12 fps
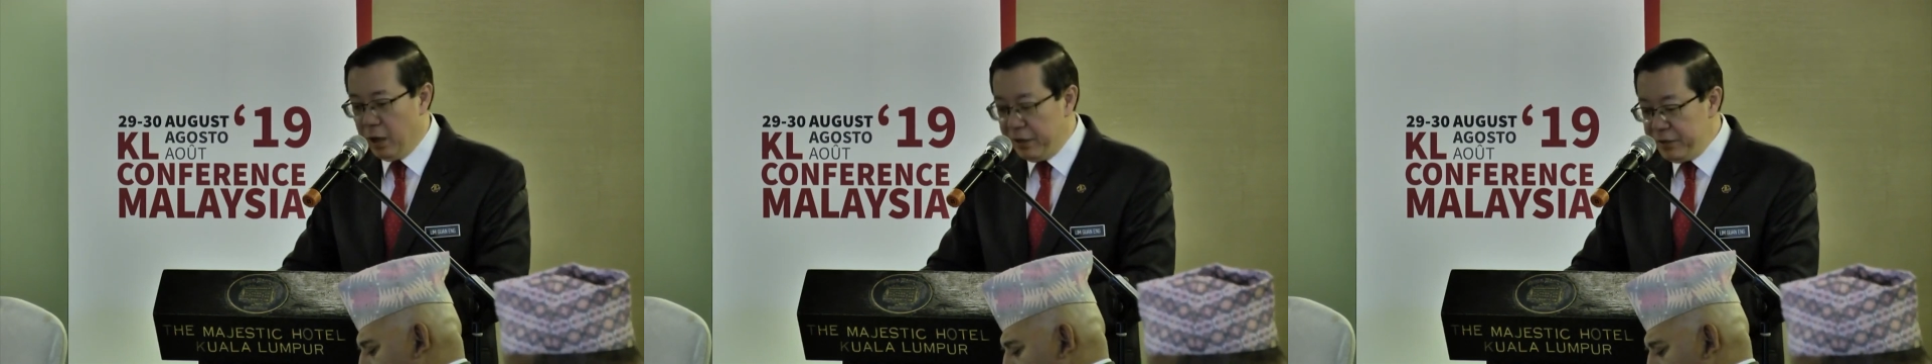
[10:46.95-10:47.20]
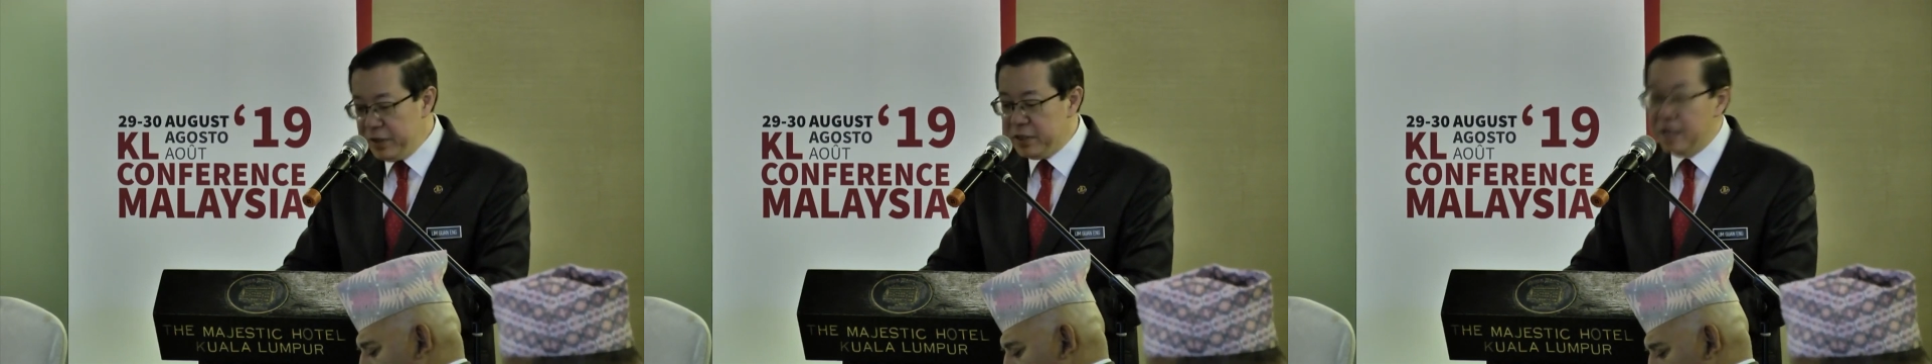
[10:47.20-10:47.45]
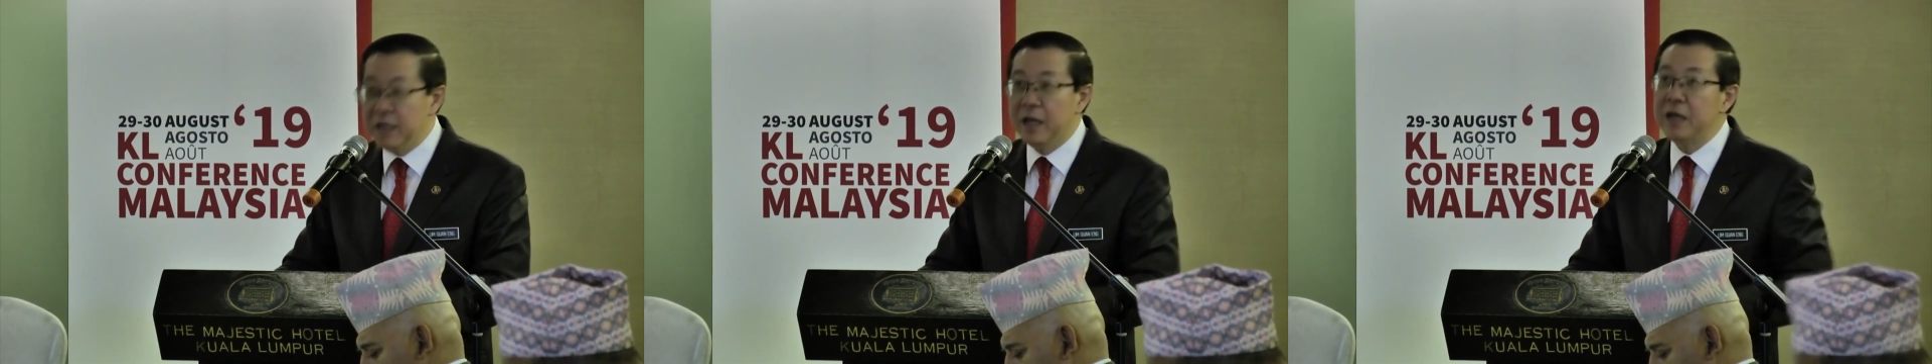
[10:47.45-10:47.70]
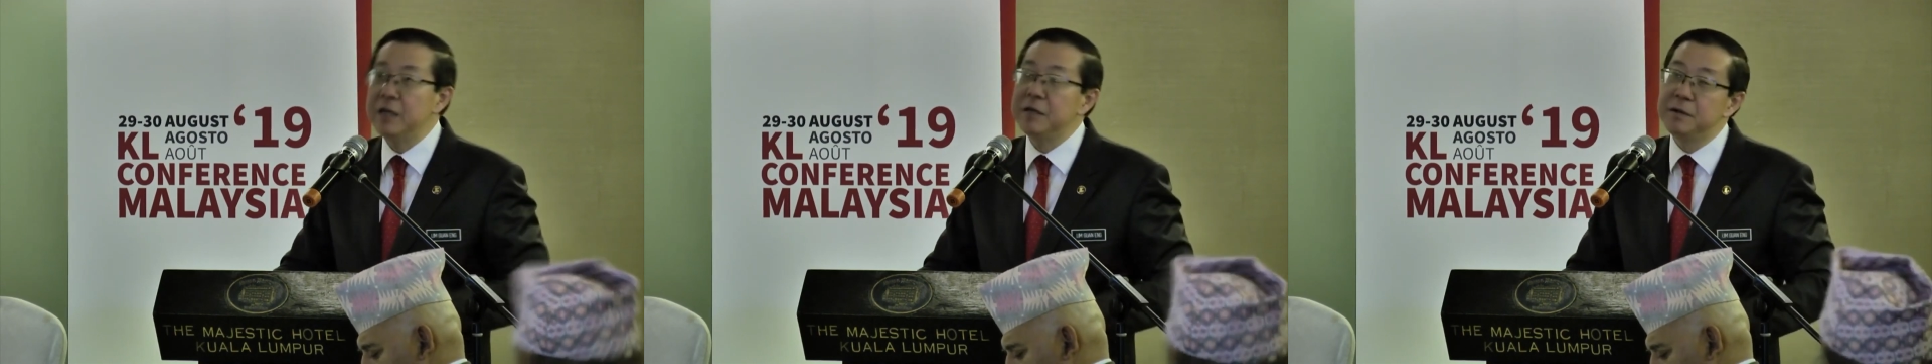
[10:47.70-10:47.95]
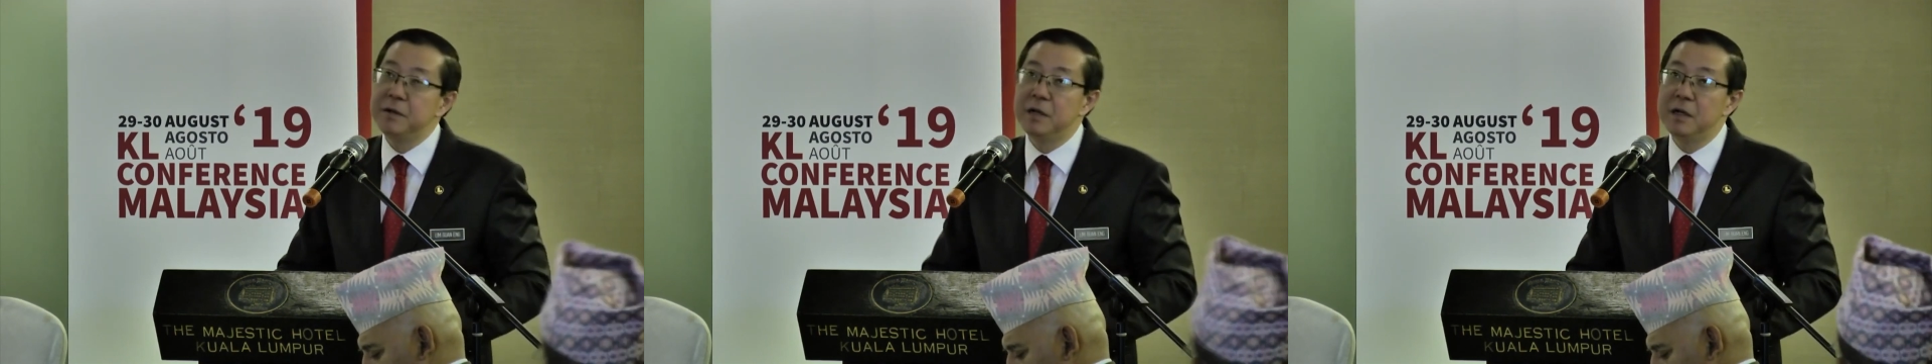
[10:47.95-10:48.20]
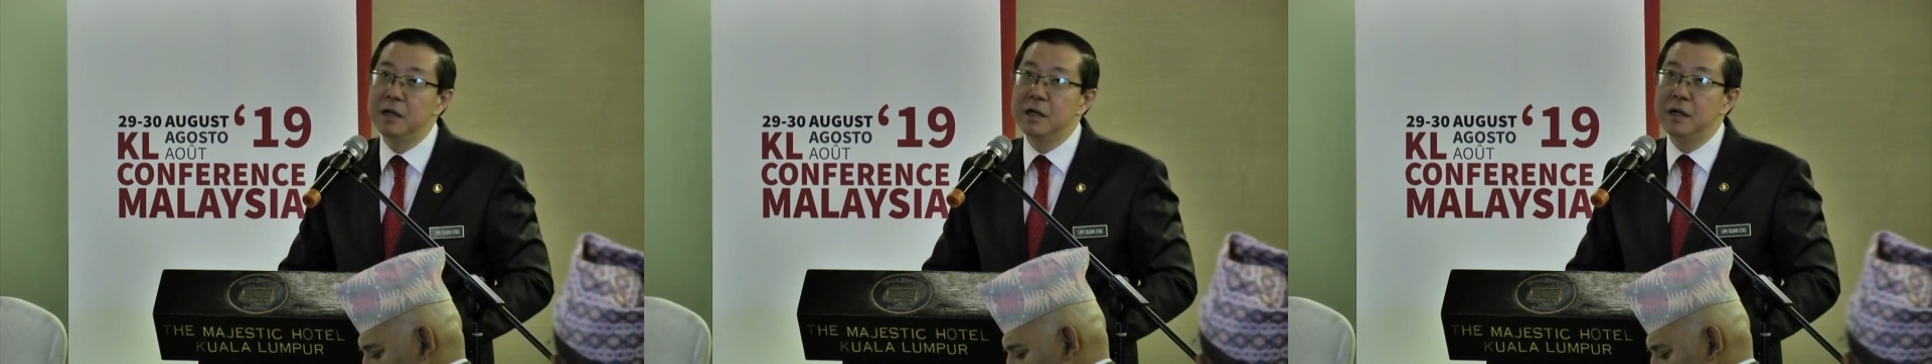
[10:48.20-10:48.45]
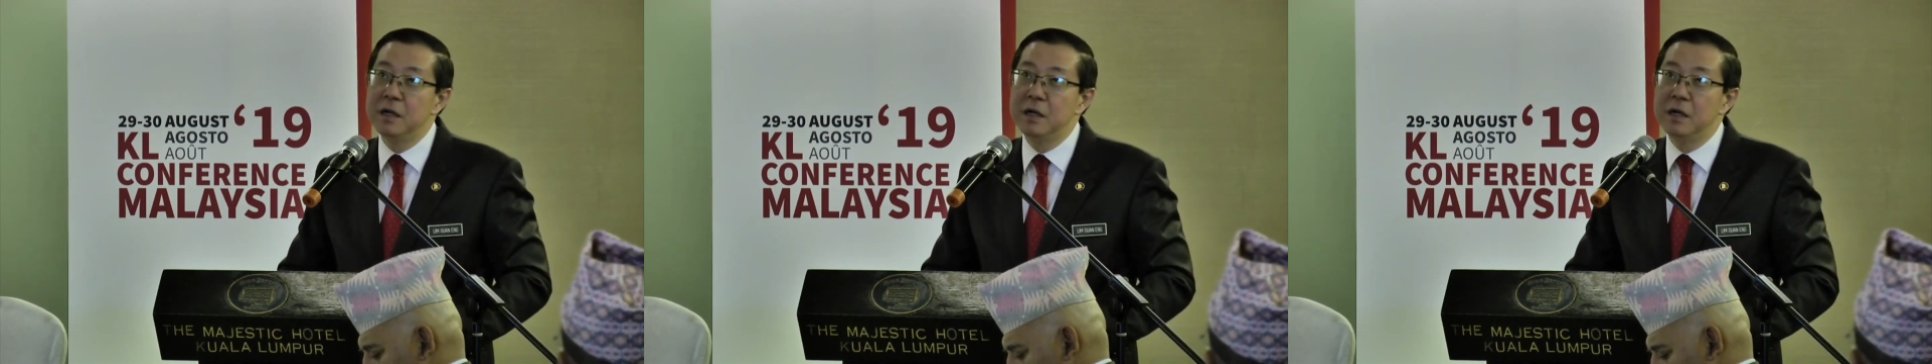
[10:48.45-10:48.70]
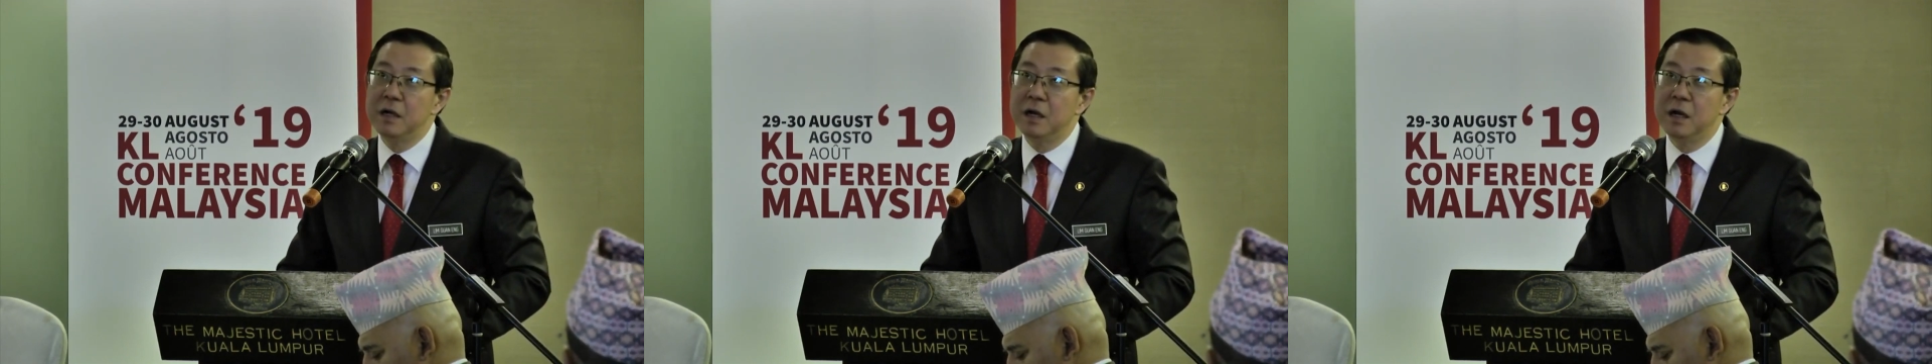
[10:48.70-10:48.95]
Now, having said that,
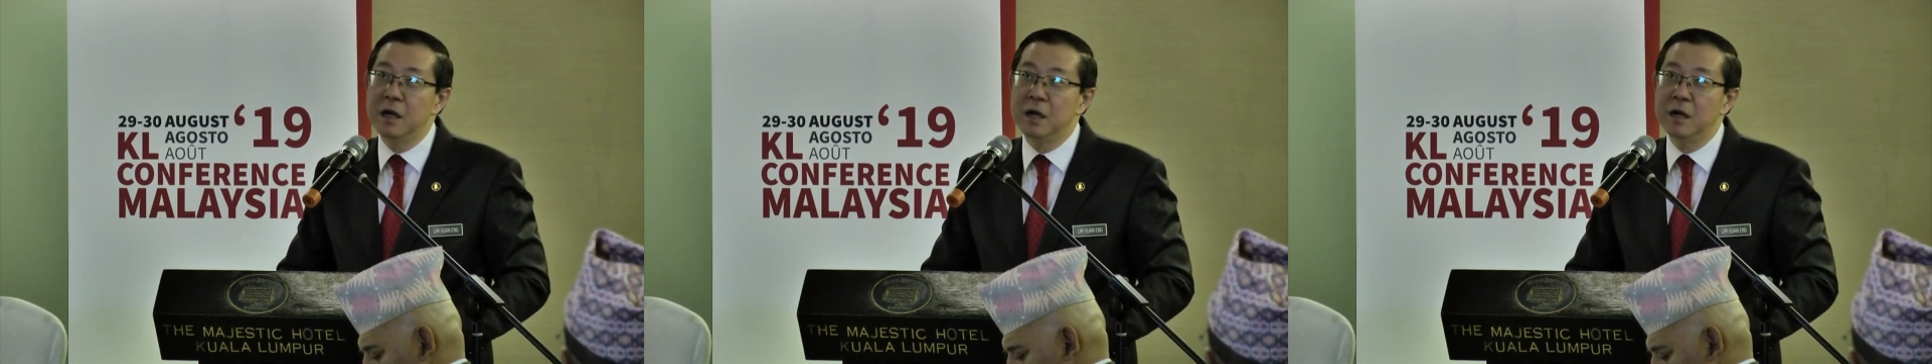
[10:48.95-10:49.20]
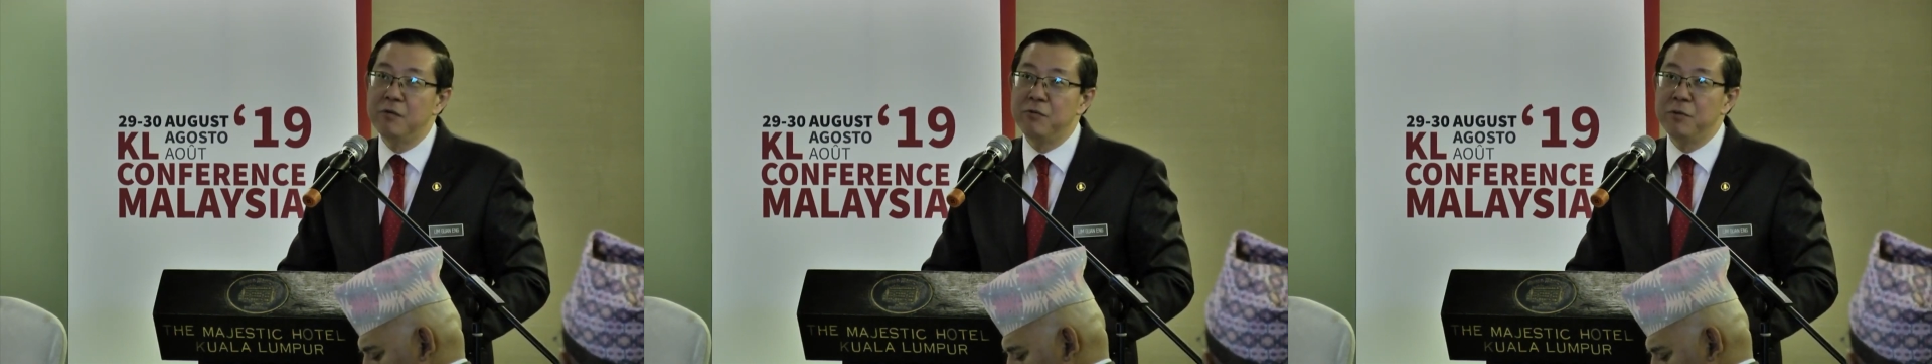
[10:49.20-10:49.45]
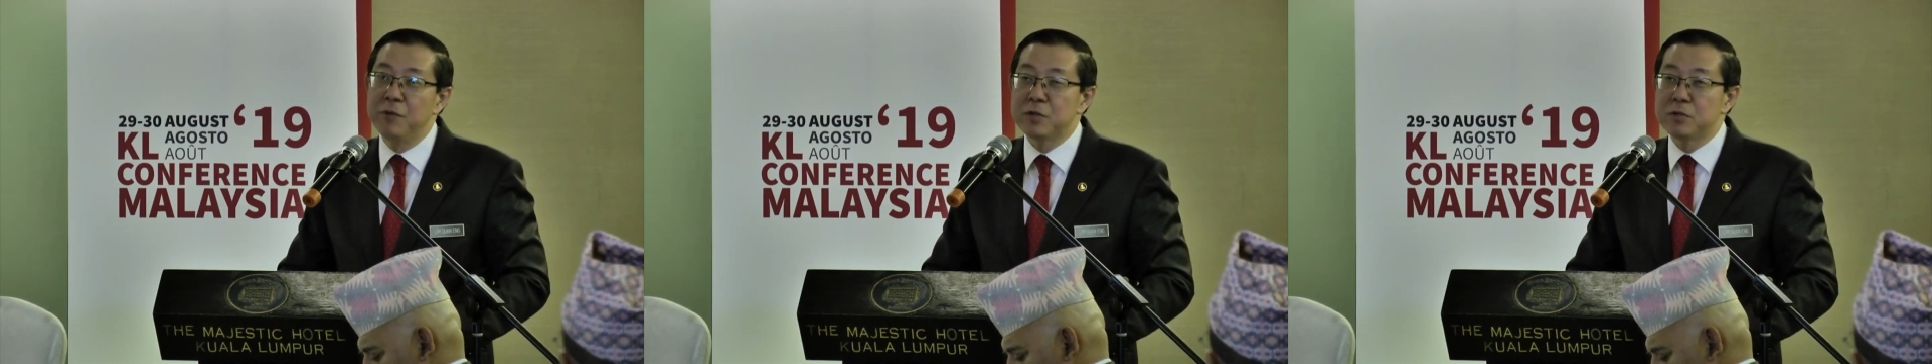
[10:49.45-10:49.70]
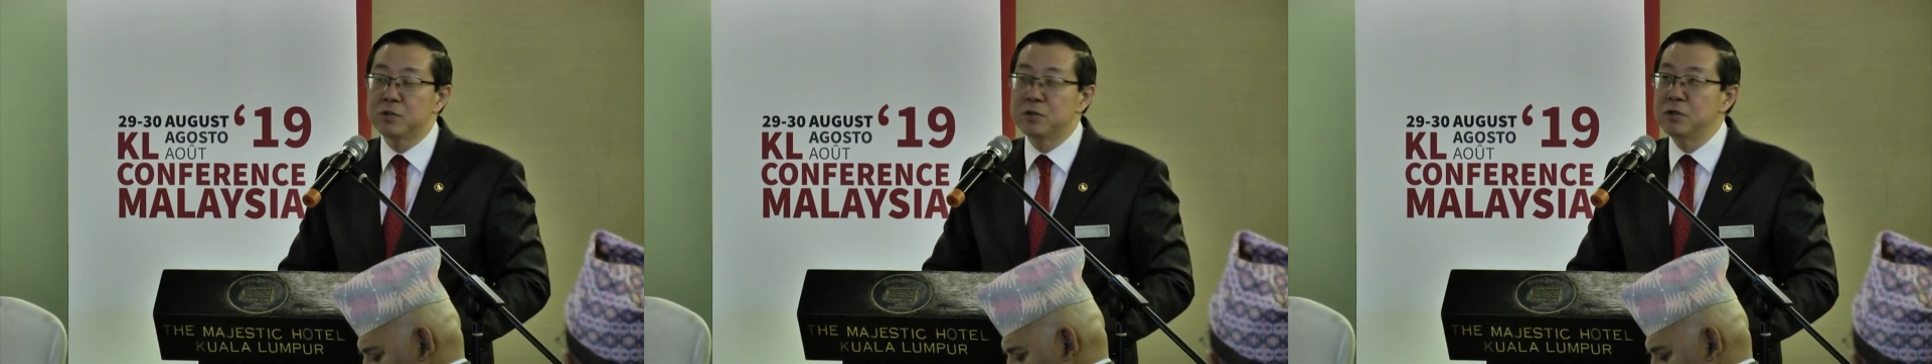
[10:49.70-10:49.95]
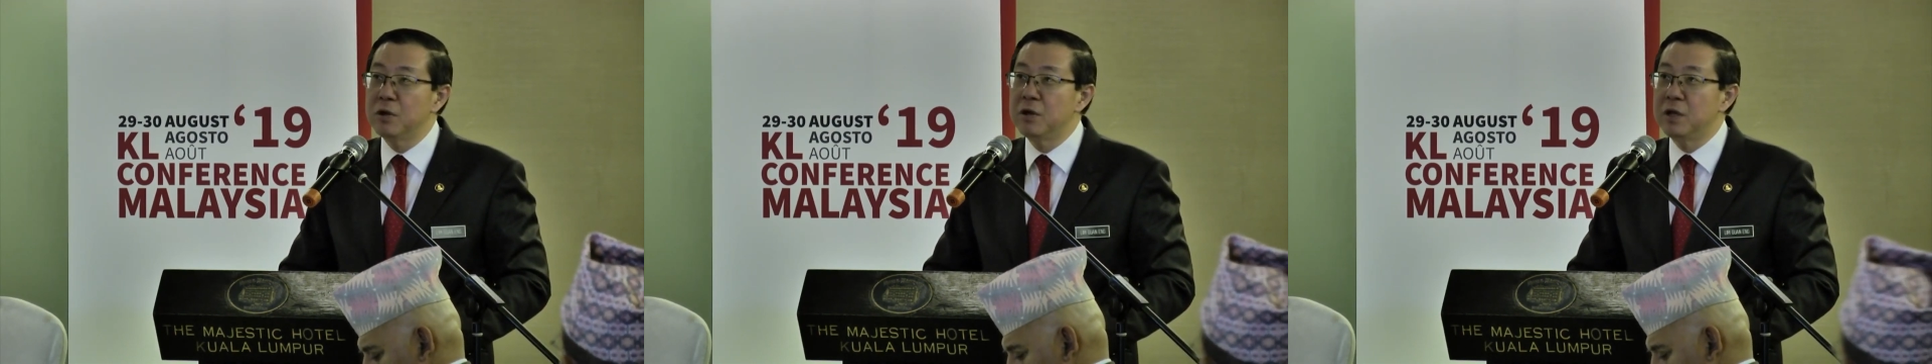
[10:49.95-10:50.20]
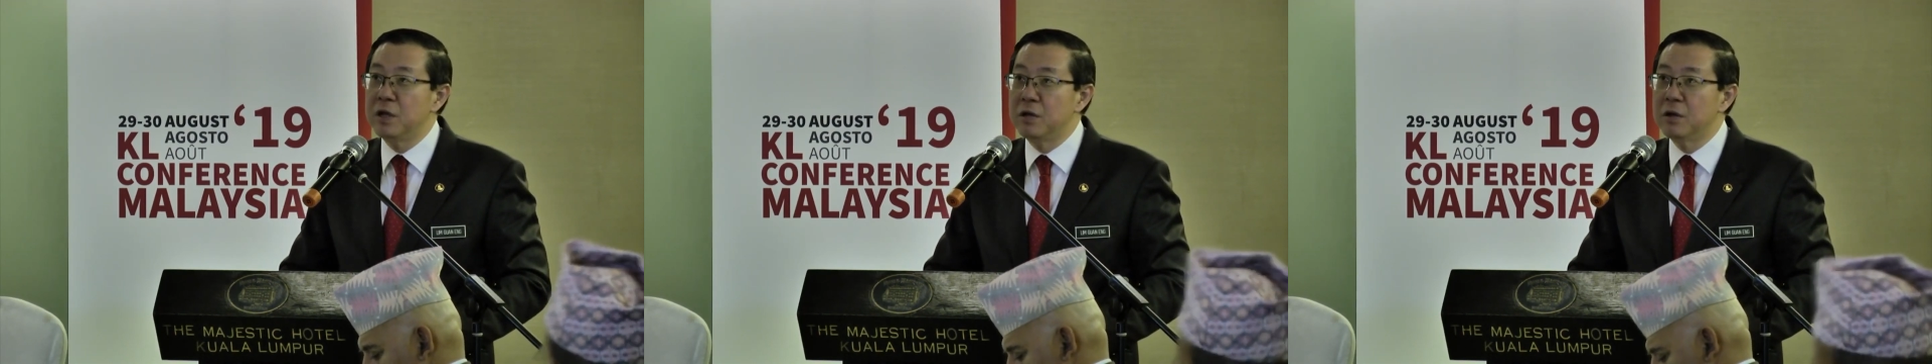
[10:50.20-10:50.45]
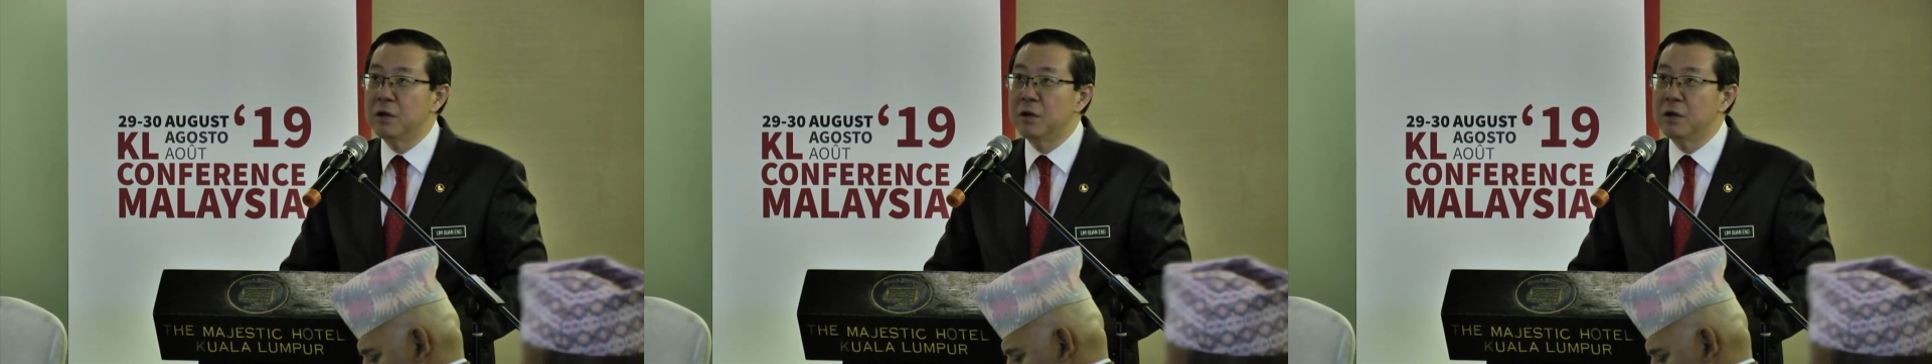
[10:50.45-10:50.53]
we must also not